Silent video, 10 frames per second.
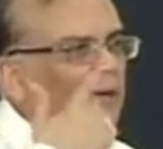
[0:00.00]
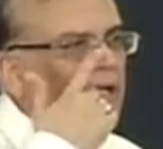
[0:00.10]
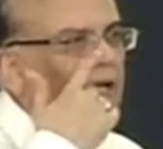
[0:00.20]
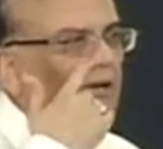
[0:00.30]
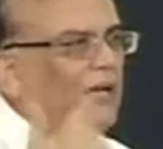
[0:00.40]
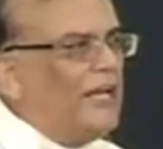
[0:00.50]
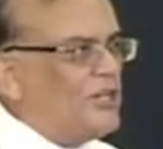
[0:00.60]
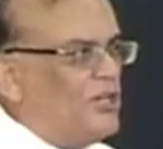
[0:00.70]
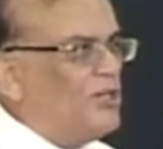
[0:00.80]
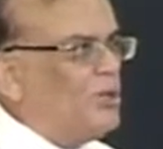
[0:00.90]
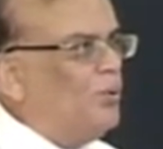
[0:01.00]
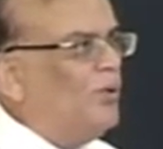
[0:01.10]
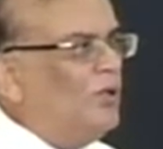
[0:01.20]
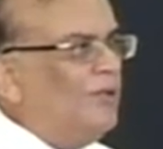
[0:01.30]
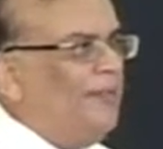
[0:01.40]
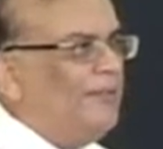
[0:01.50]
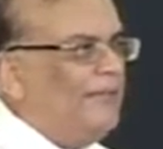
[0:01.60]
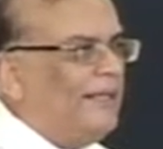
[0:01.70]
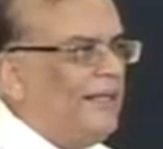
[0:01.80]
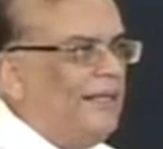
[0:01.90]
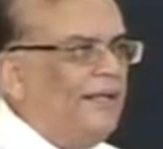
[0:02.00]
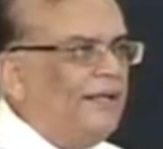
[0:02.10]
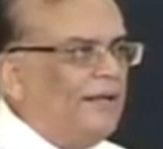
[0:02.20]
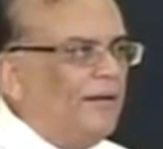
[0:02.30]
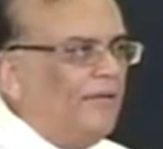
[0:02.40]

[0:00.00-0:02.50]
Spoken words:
in relation to basically